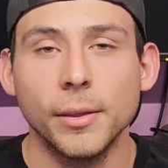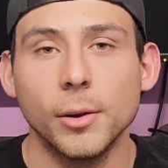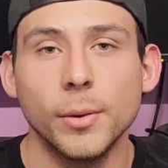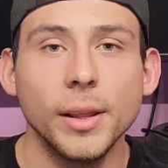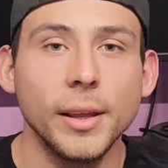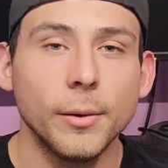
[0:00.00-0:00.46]

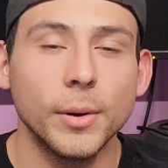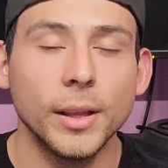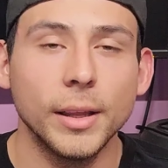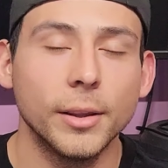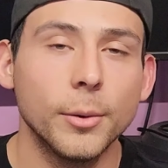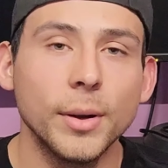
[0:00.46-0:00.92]
there really
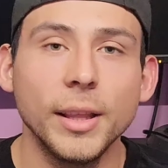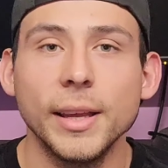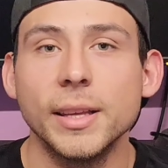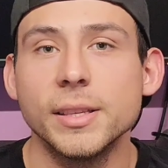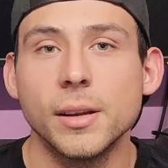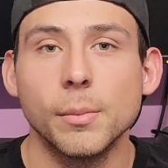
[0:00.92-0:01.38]
re there
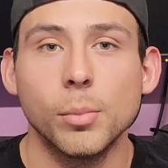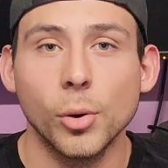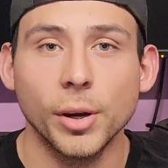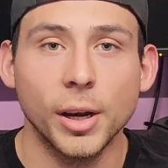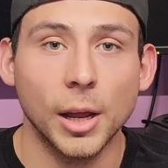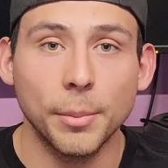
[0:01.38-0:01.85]
really isn't a
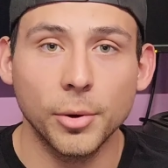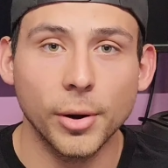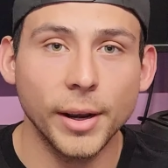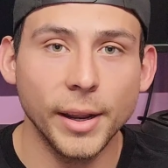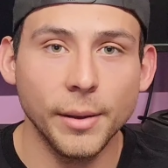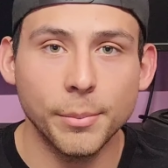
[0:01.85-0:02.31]
point in
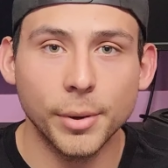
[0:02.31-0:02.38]
upgrading,